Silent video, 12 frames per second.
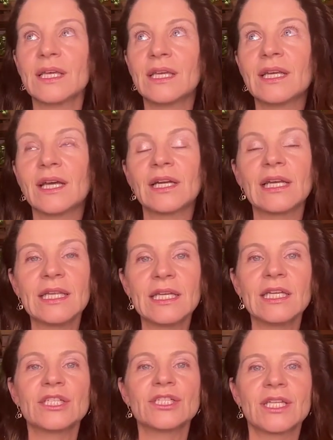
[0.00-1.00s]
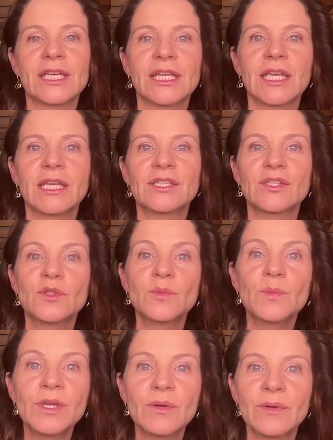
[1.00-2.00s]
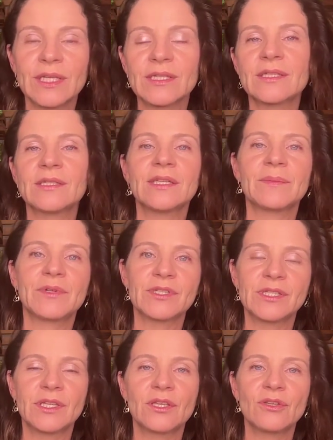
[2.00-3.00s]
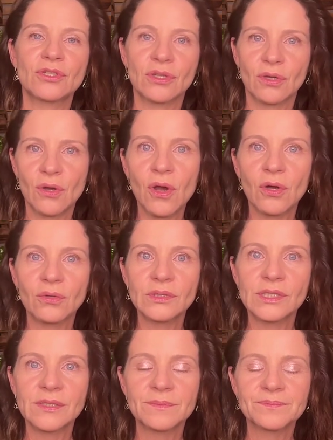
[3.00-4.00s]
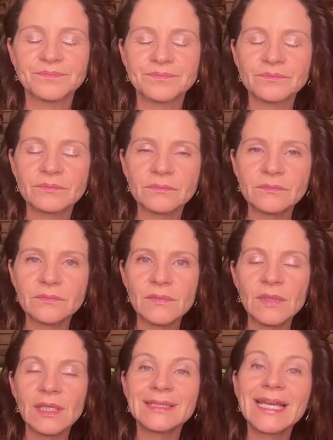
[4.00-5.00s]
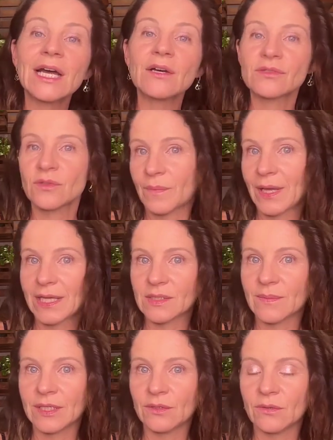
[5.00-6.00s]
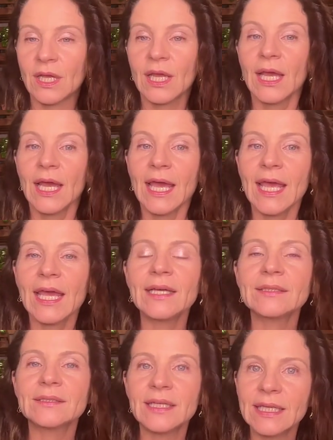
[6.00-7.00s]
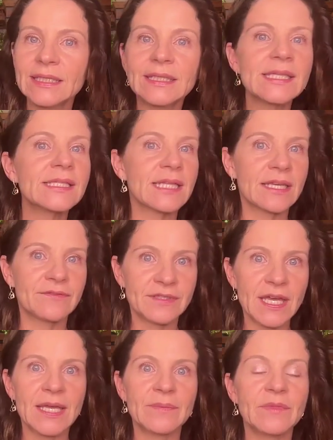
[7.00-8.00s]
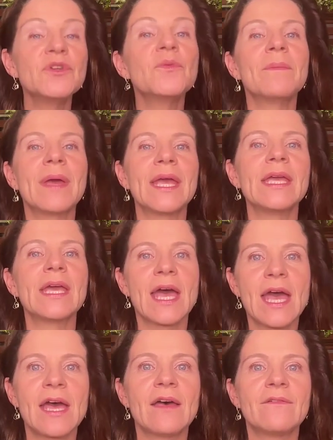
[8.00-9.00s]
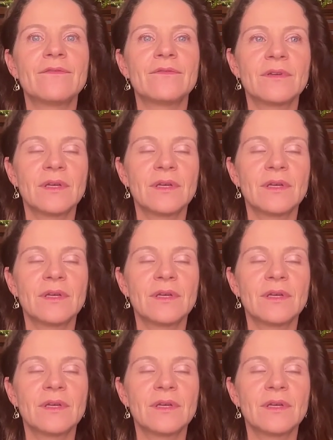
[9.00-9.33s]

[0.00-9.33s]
in our lineage, they experience the persecution codes that also pass by you. And in this lifetime, you may have